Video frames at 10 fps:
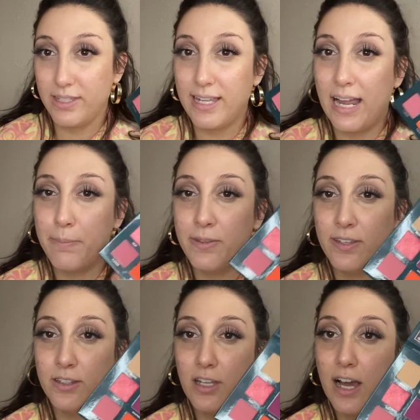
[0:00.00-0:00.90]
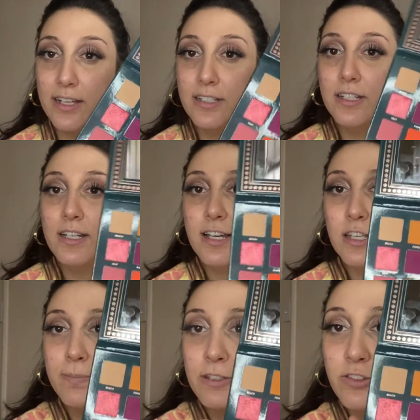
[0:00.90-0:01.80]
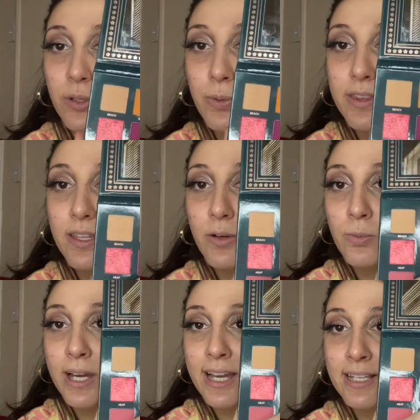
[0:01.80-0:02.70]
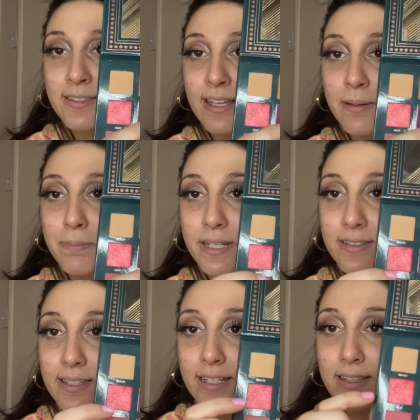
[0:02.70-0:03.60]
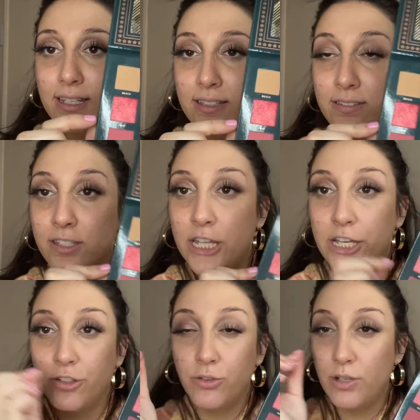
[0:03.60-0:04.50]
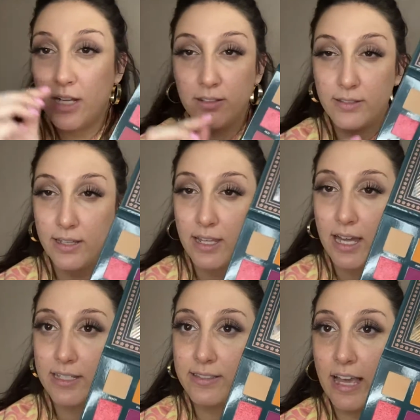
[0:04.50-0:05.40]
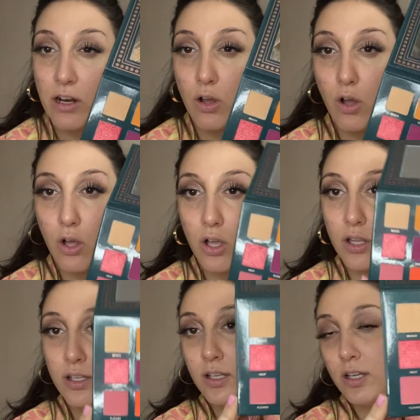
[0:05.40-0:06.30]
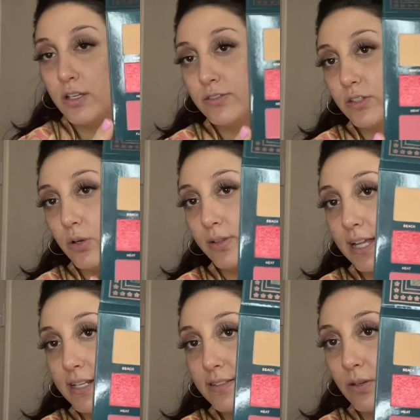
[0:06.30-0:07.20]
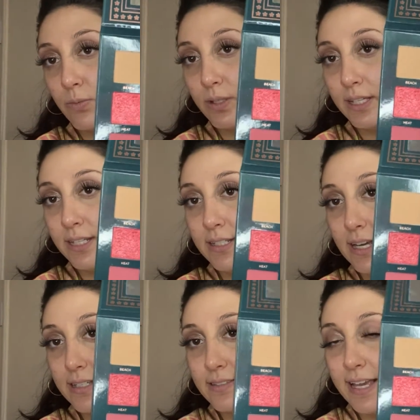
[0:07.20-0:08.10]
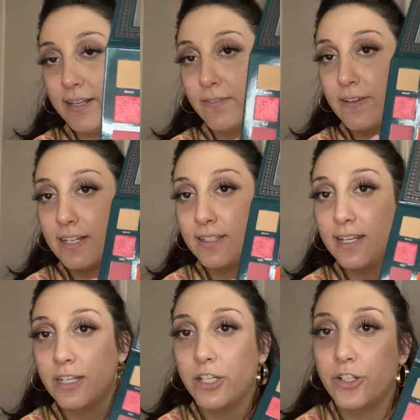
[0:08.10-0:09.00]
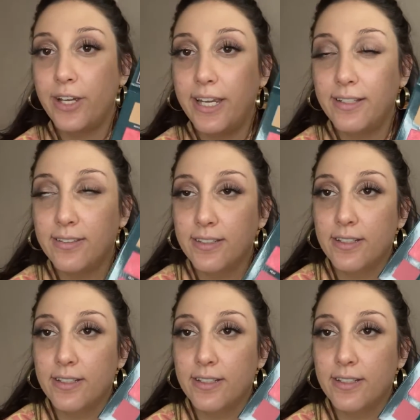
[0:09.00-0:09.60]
that happens a lot, especially with reds and pinks like this. They do not stain the eyes at all, so that is really nice. And the fact that I can create